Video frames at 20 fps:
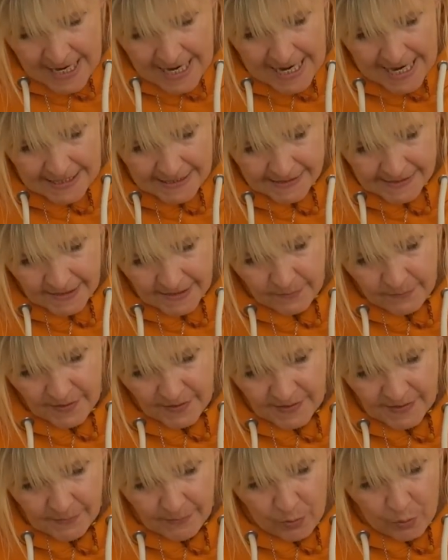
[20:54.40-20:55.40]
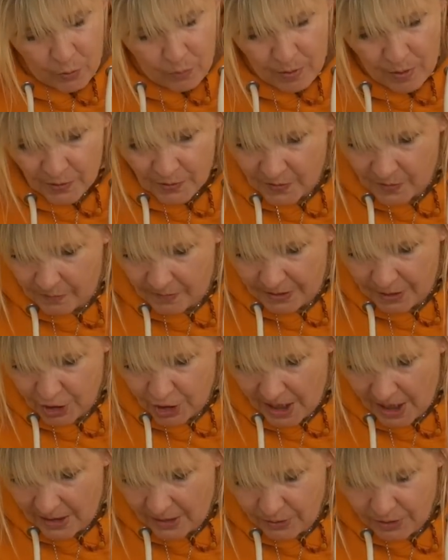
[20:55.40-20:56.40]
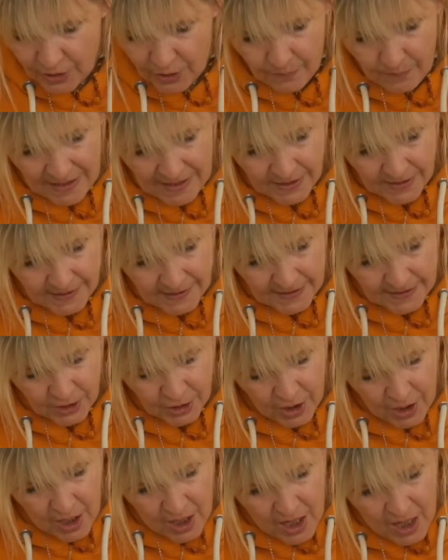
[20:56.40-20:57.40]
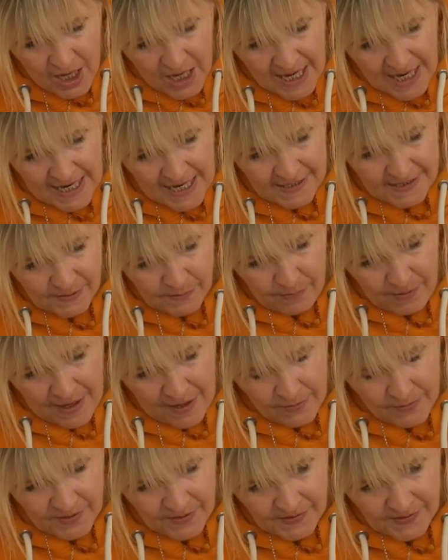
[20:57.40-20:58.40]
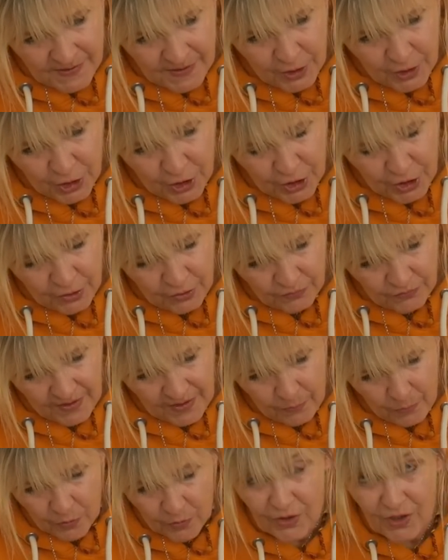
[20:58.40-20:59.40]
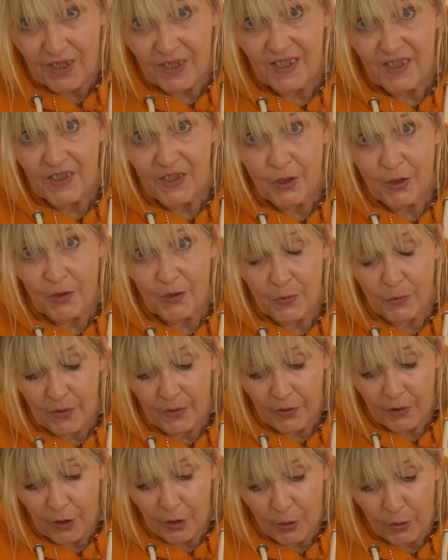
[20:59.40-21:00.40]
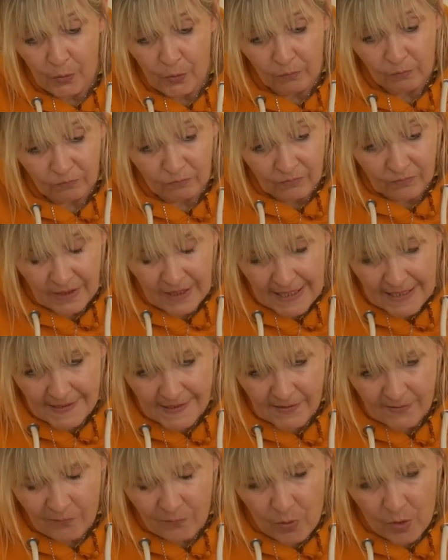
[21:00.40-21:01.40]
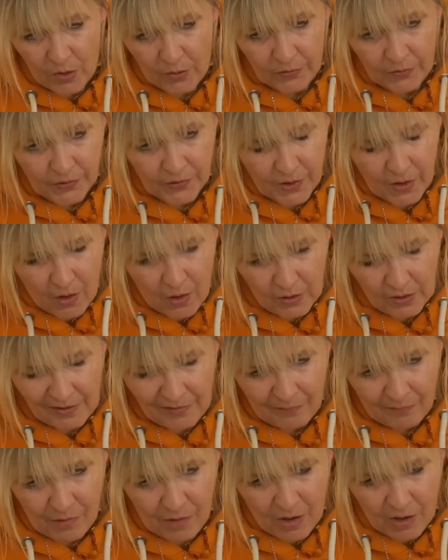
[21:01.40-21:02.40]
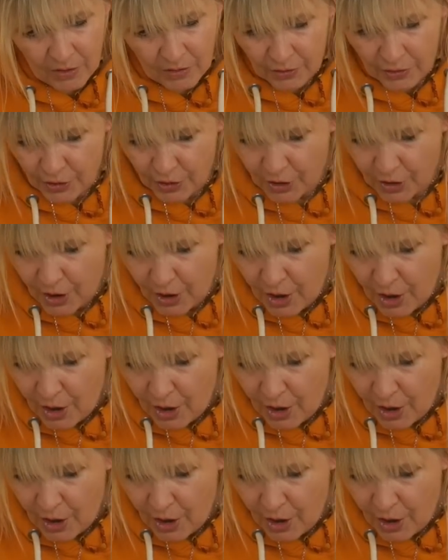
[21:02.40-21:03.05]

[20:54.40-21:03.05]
It's going to be a small, possibly childish message. It's about a decision they want to discuss with you. Ace of Wands, Olive Branch.